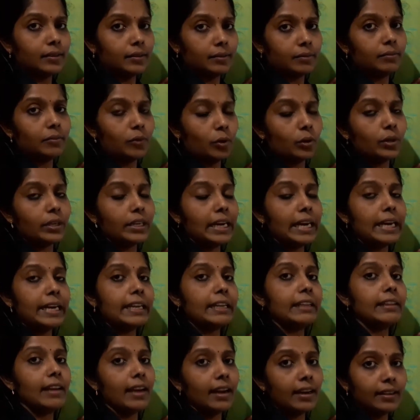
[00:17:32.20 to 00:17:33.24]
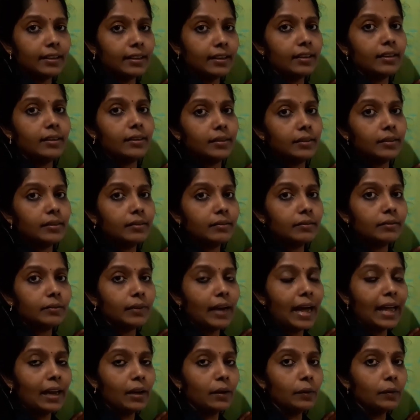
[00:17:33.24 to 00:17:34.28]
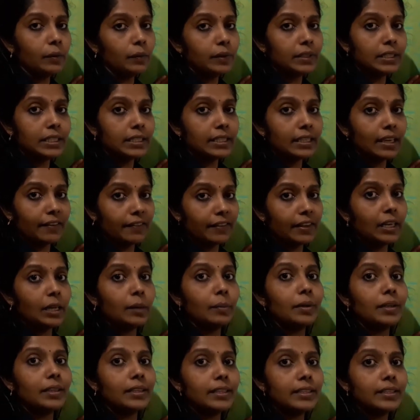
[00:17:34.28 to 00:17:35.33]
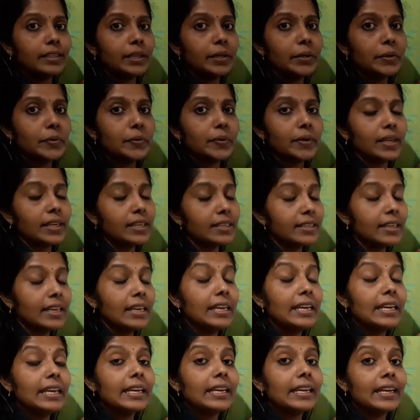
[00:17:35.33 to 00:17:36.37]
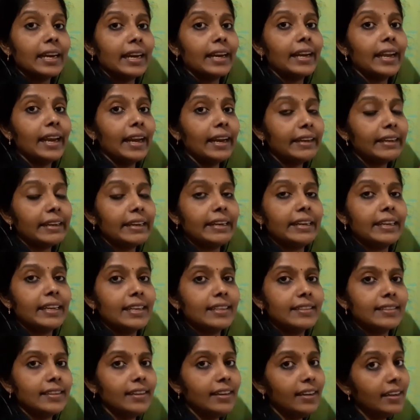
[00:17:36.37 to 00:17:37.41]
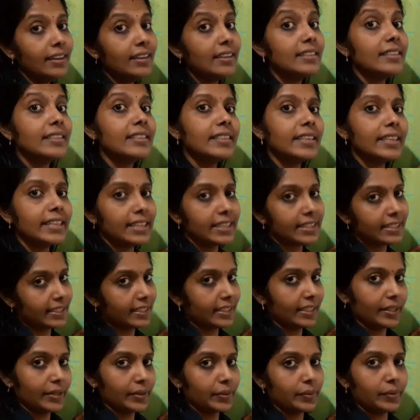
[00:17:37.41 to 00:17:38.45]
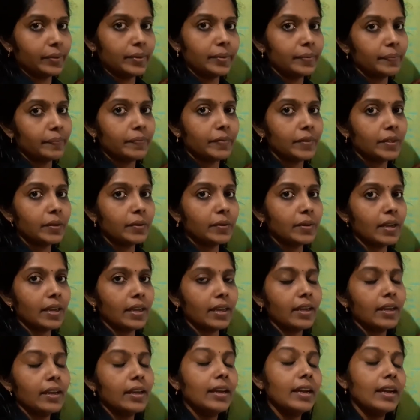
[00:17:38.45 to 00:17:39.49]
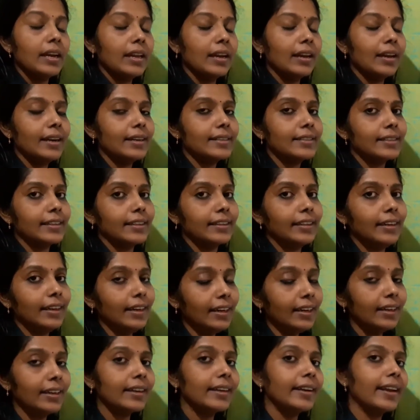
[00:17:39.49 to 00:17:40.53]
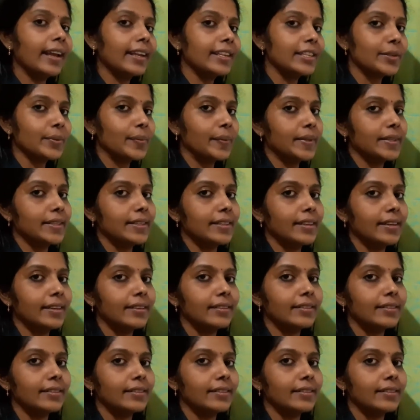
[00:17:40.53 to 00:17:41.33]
or greater than the value which is available in the circuit, is connect it as a series circuit. Okay, let's see the next question.